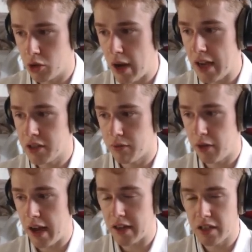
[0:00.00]
So
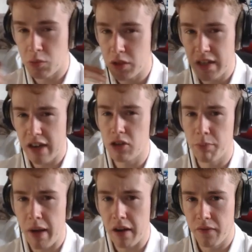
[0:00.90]
hassle-free access. What's the actual
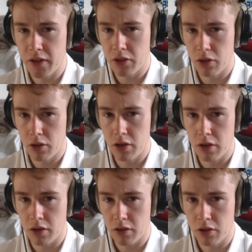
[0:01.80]
benefit to
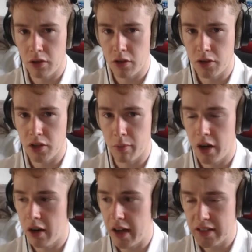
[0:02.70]
the
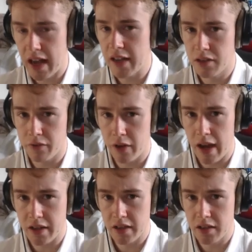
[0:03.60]
consumer here? Is hassle-free
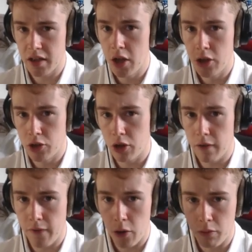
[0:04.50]
access to
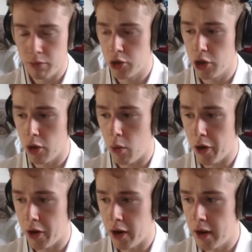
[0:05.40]
your phone, to your
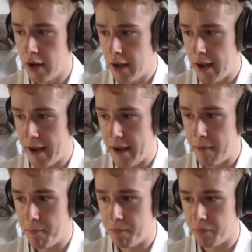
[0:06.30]
water,
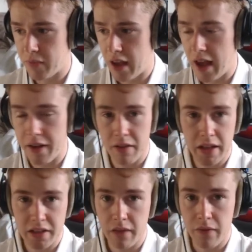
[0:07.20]
and
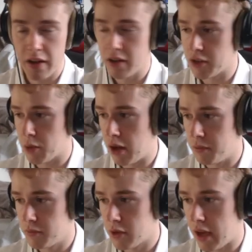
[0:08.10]
it's convenient as
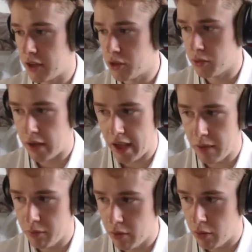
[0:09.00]
well. Okay, so
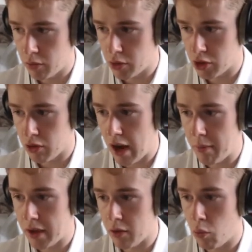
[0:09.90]
again,
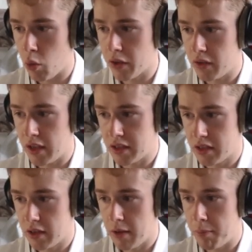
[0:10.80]
describing what
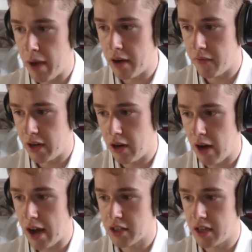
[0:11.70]
this benefit here
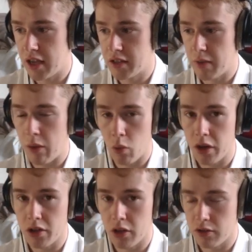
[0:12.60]
actually is and what
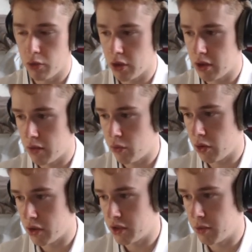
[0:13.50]
it does for
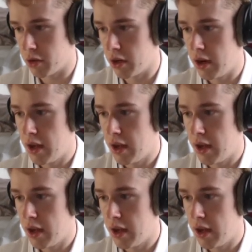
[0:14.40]
the consumer.